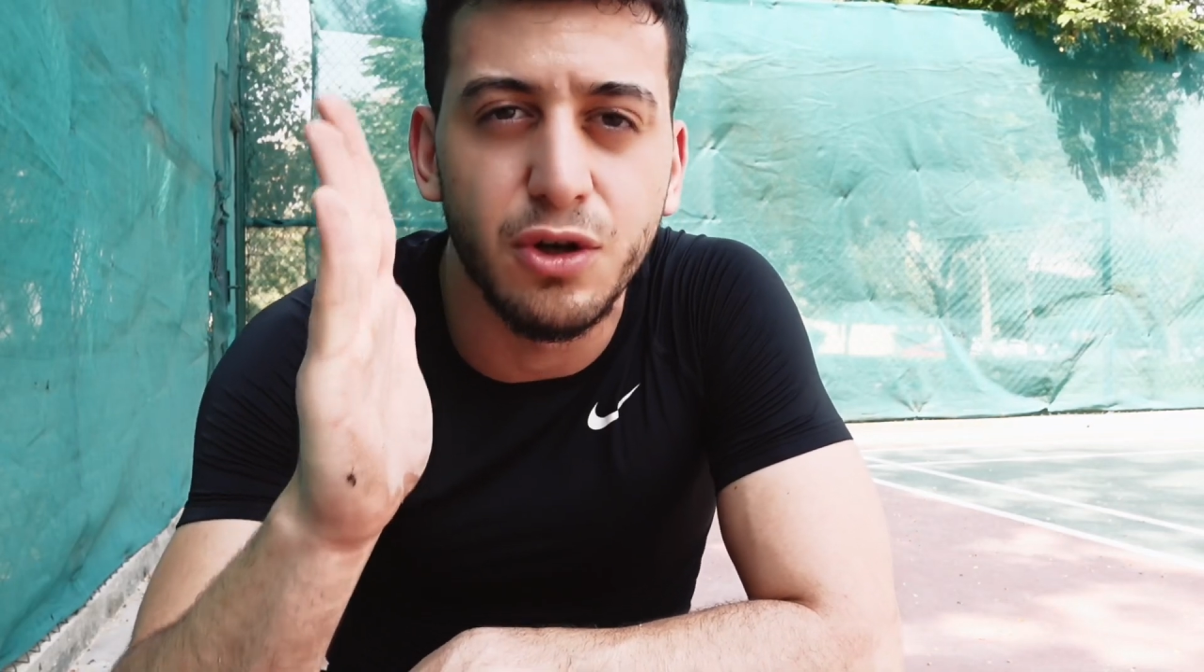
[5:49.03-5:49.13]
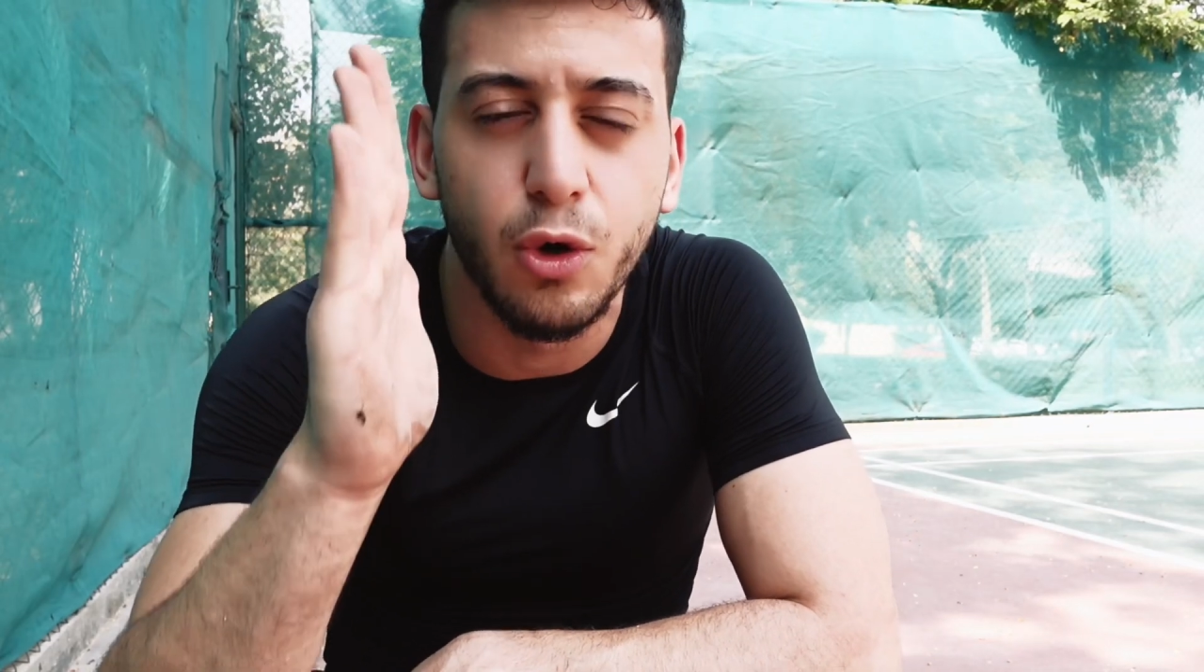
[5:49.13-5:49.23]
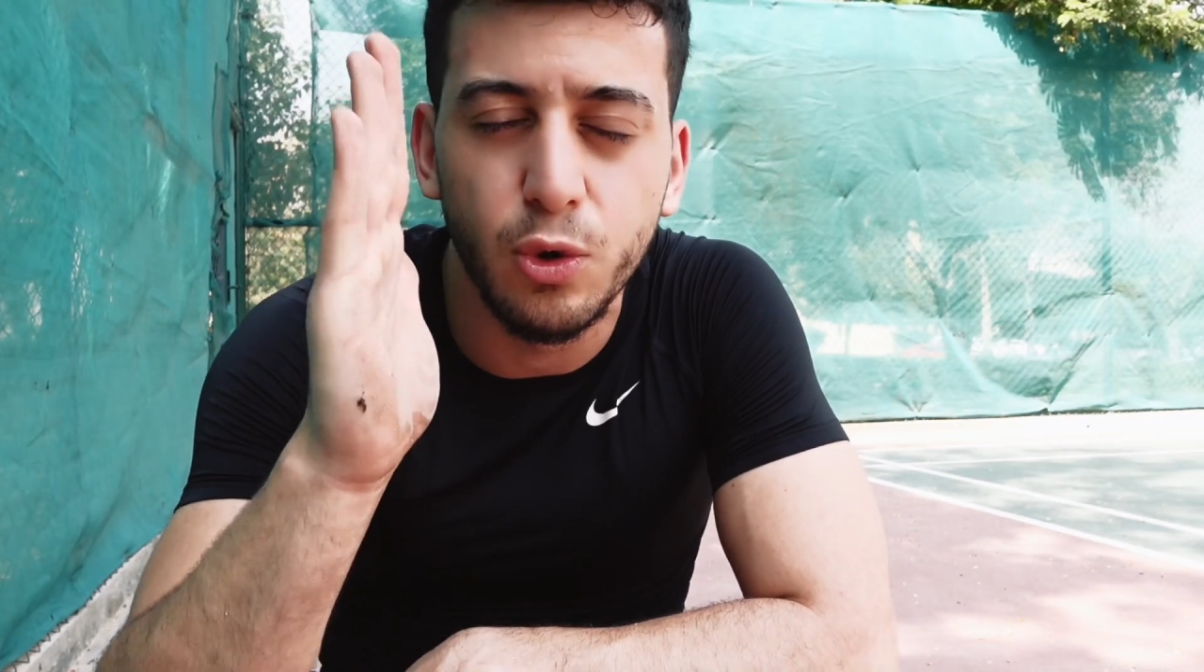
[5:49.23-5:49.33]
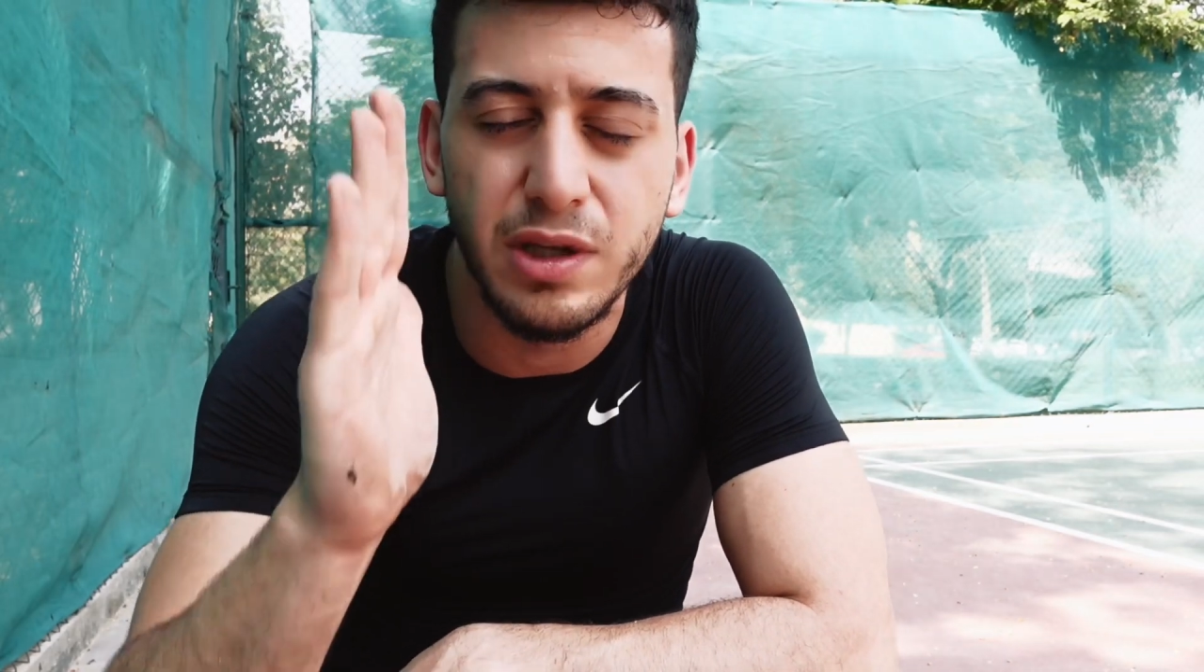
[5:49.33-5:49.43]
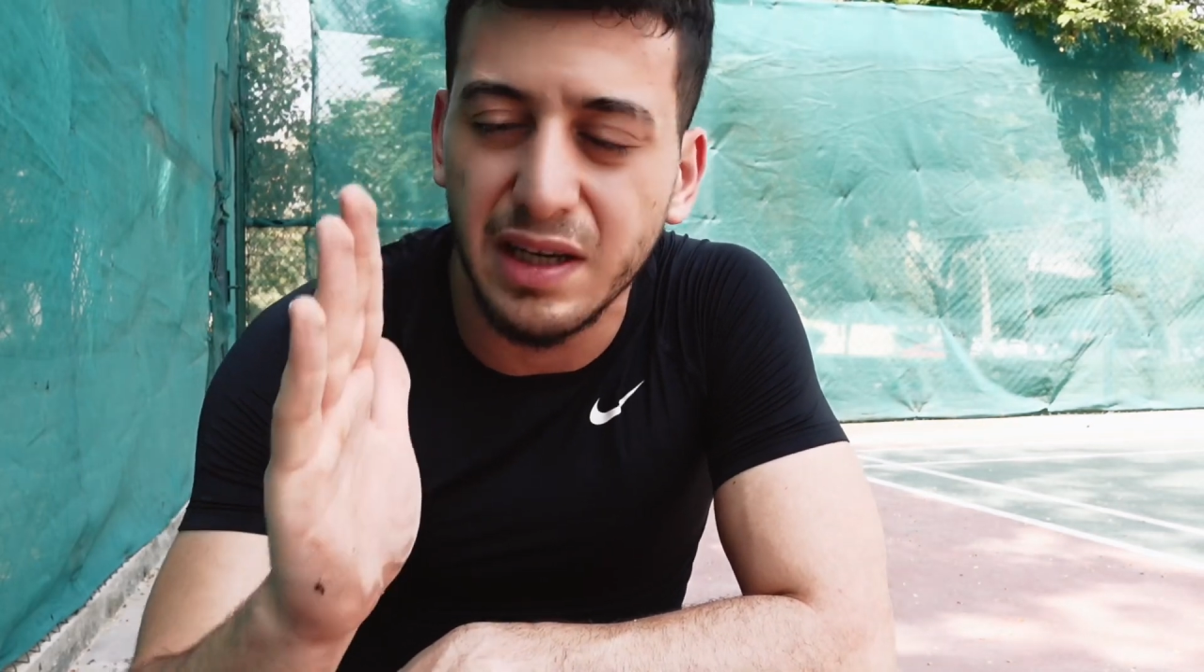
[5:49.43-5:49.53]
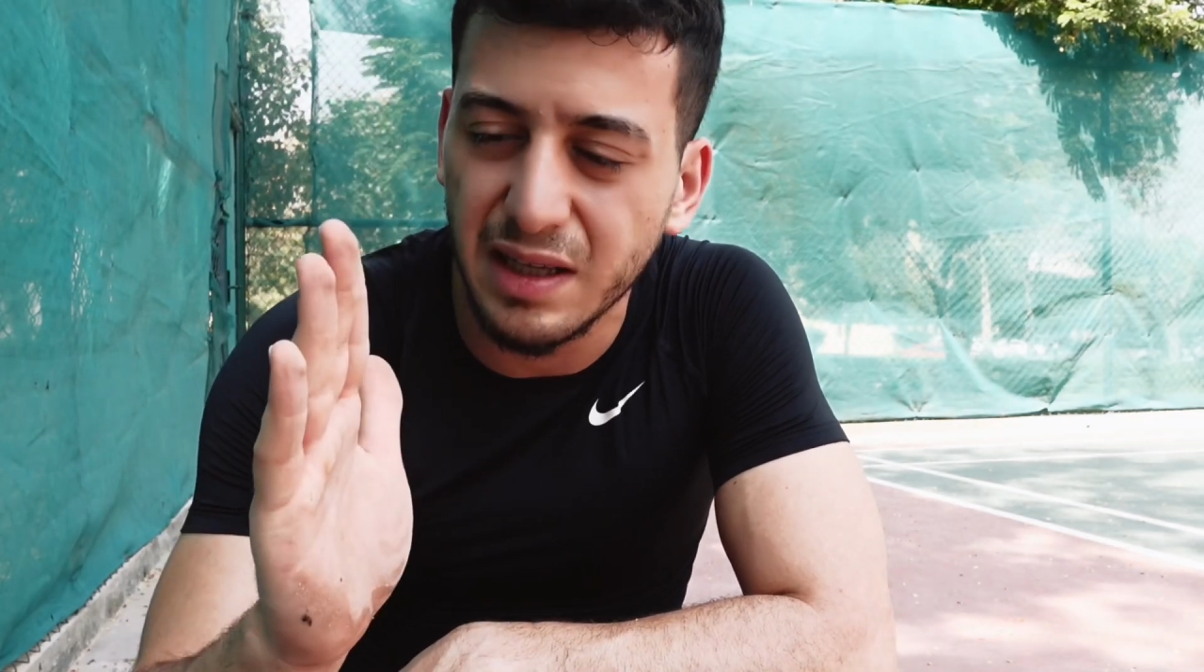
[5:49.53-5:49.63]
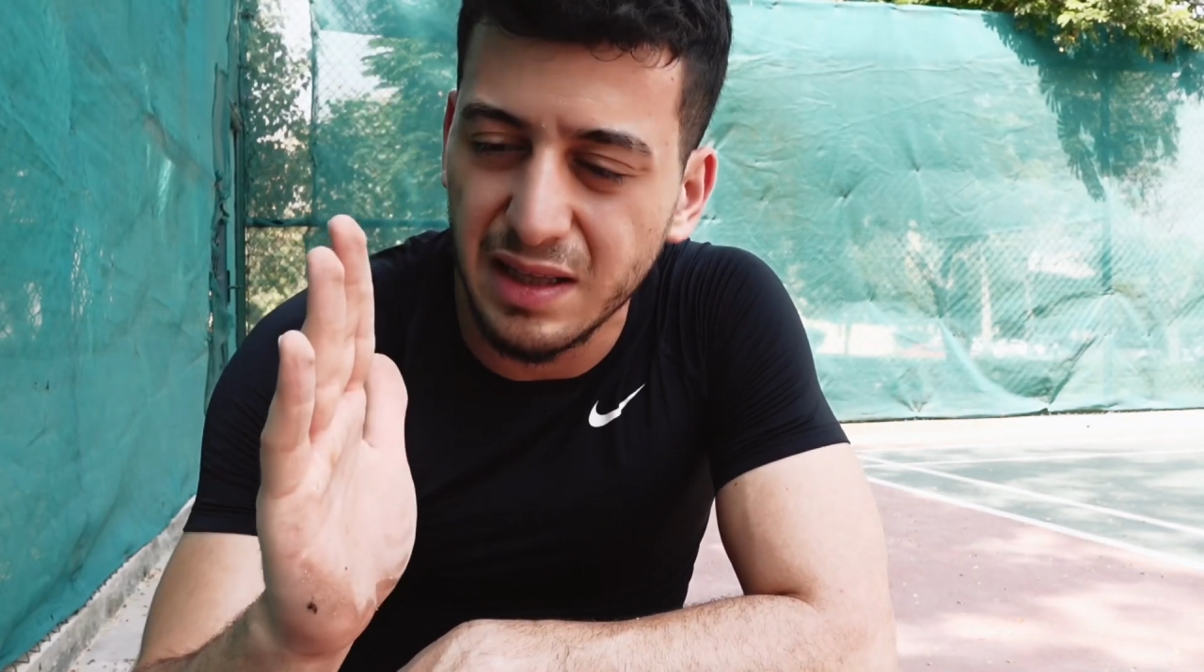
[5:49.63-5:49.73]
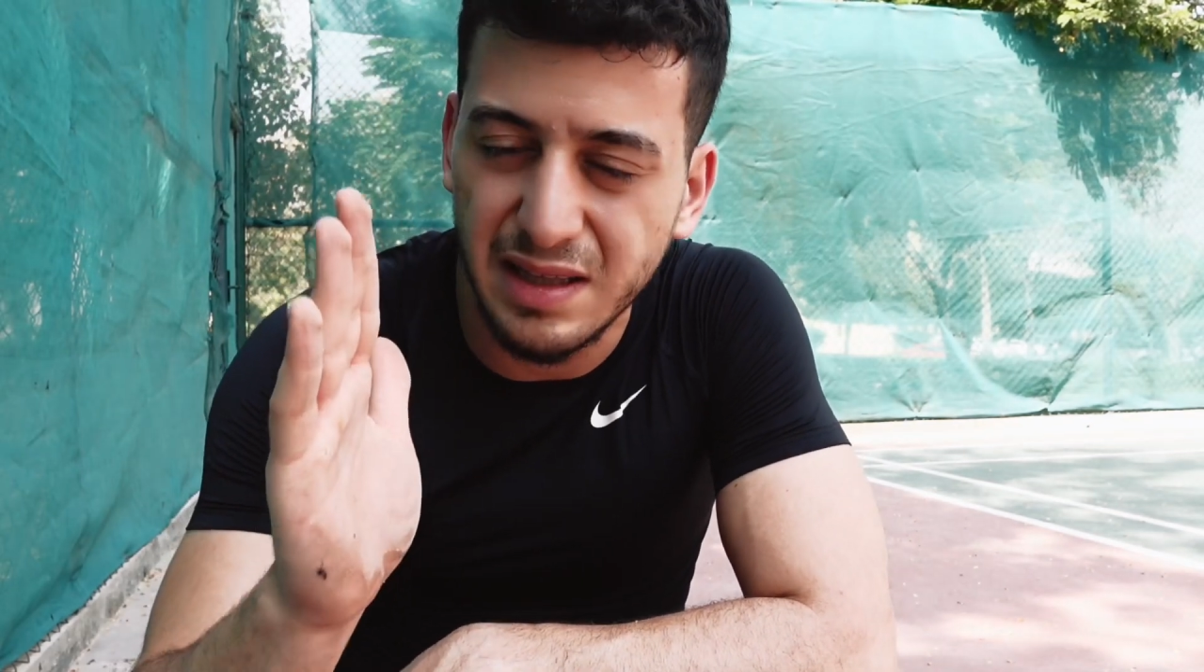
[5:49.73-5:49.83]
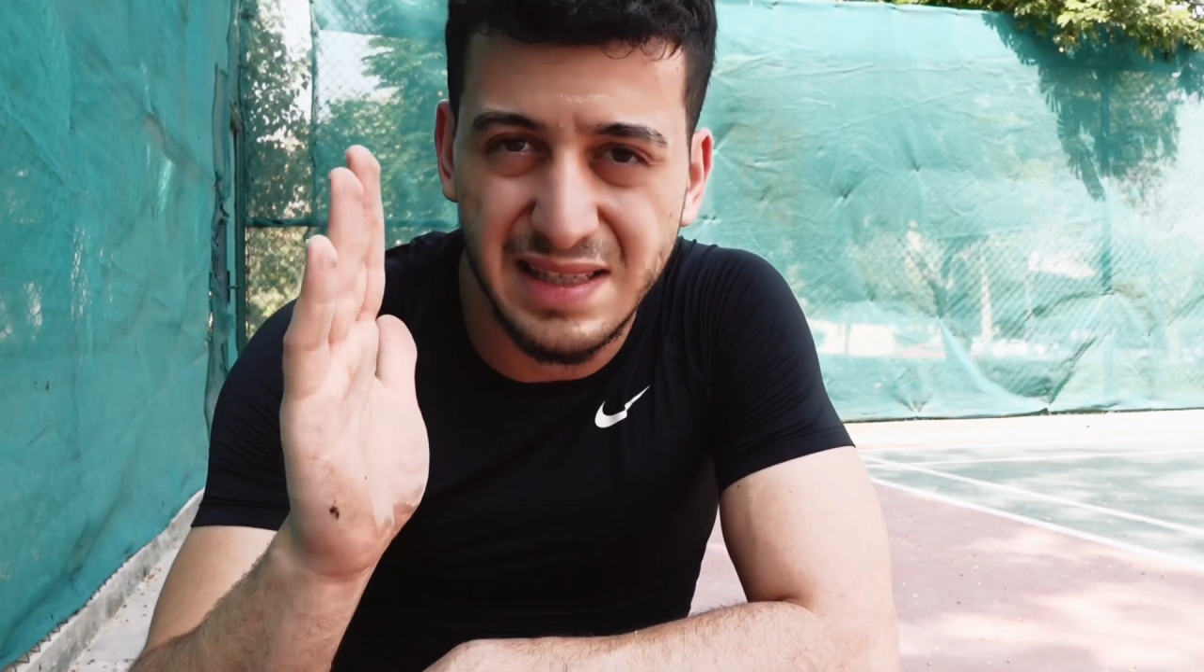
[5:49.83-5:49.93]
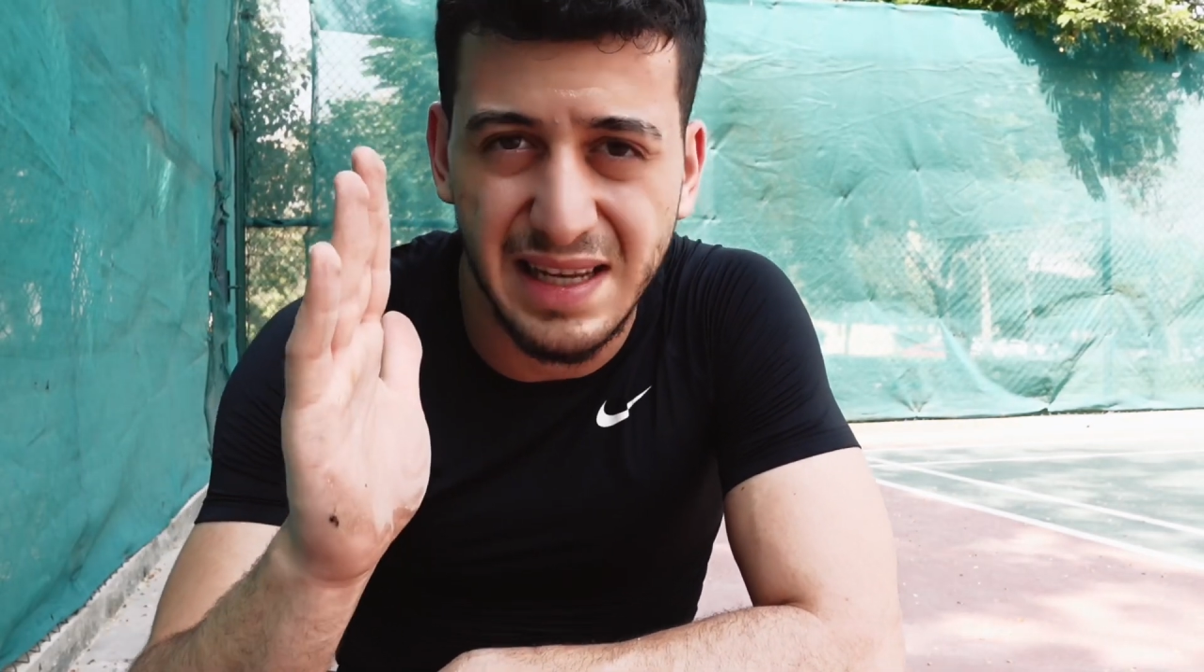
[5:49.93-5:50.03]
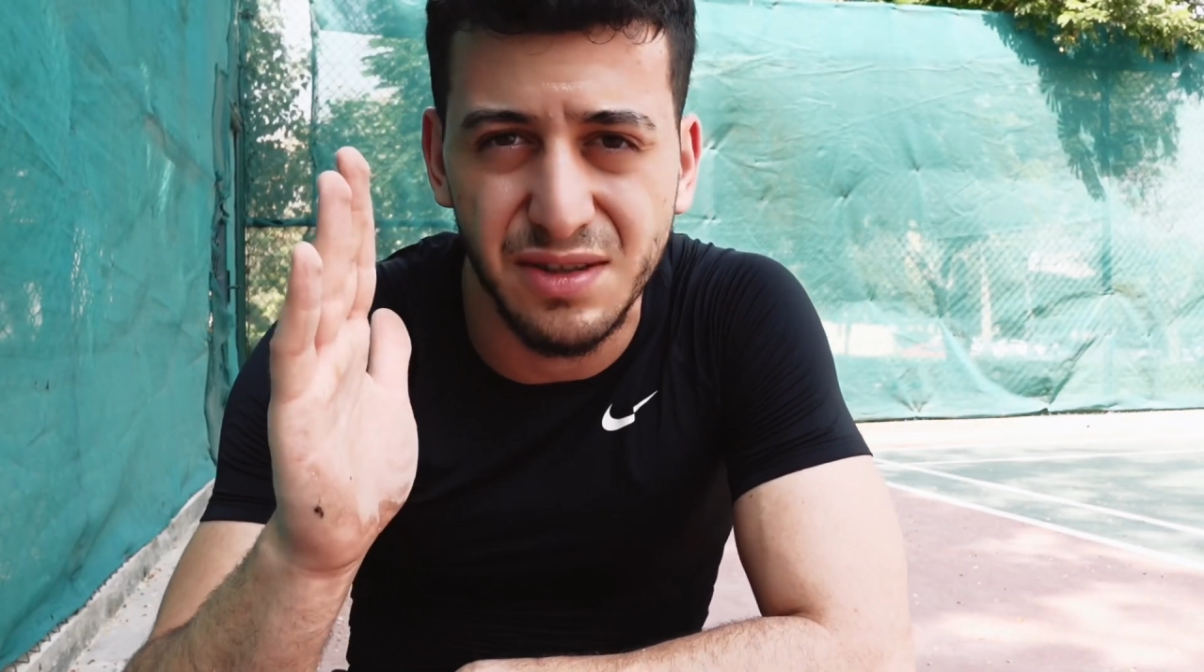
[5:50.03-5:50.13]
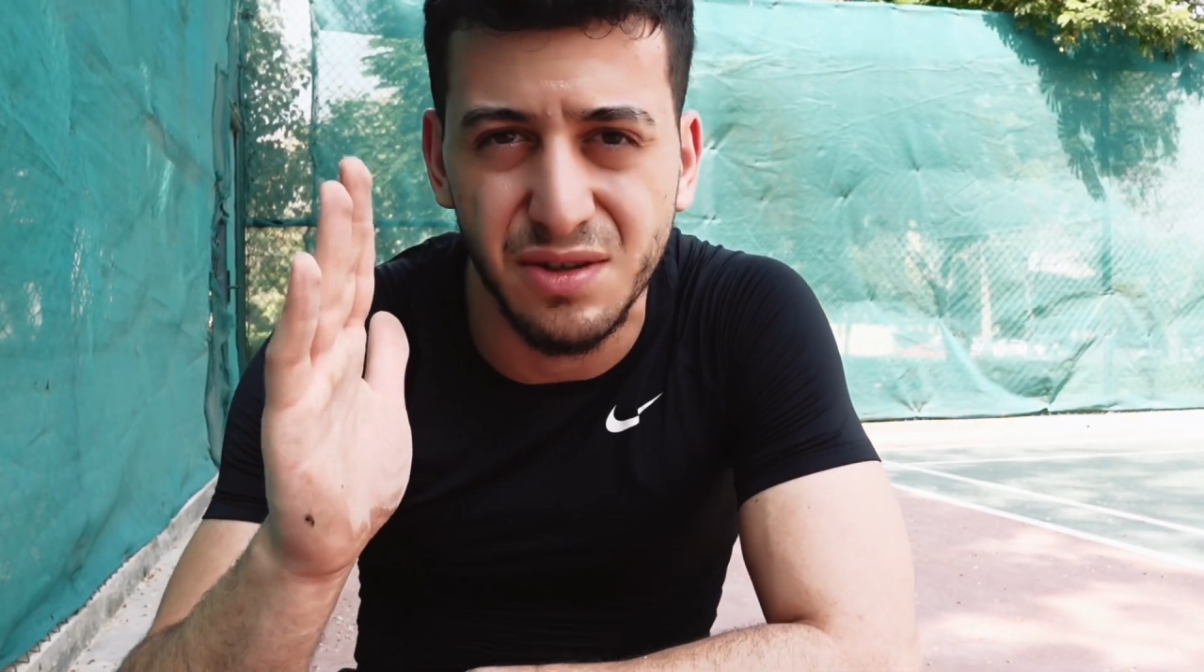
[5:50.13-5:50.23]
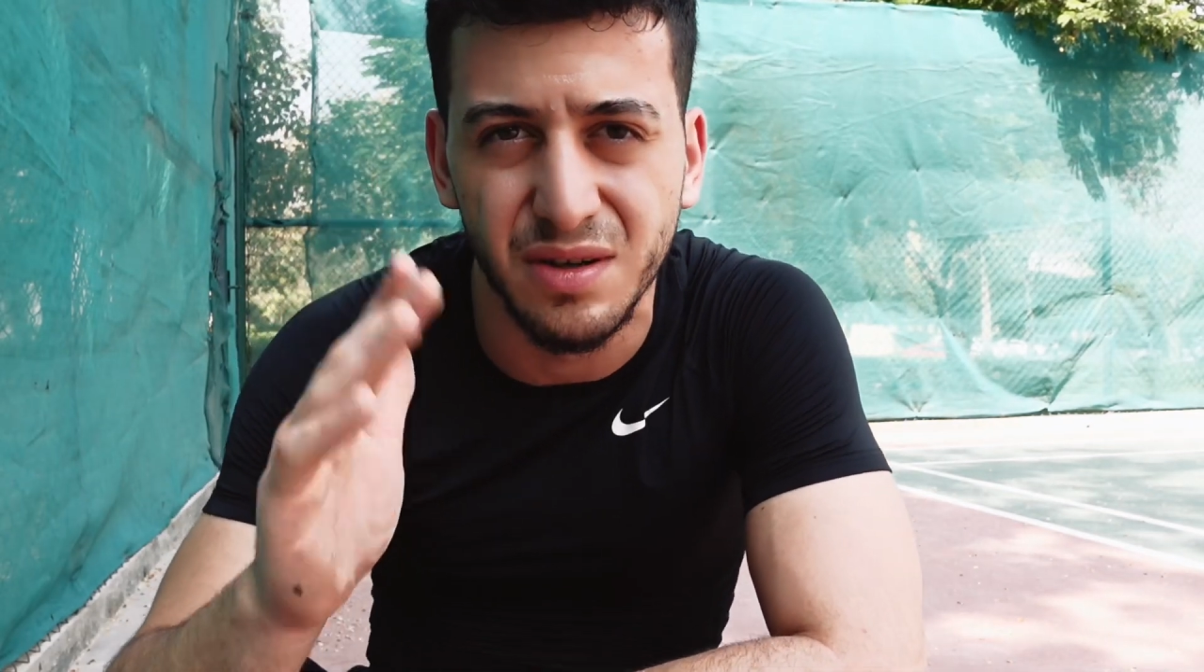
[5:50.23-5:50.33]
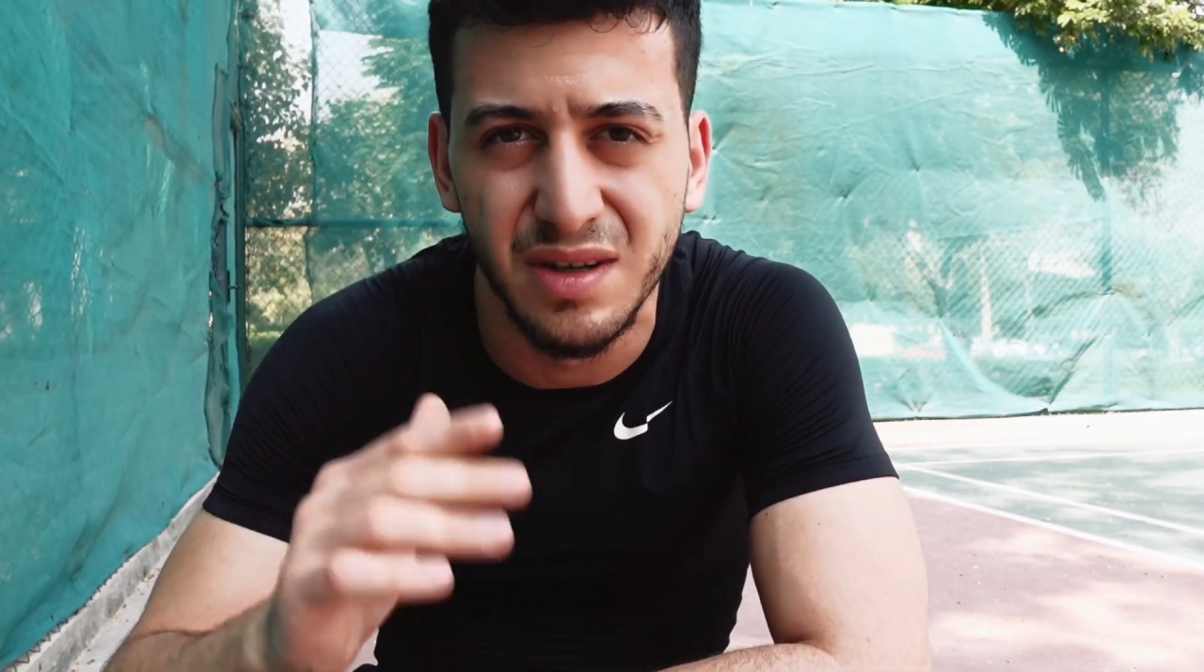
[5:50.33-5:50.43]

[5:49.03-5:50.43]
holding the center.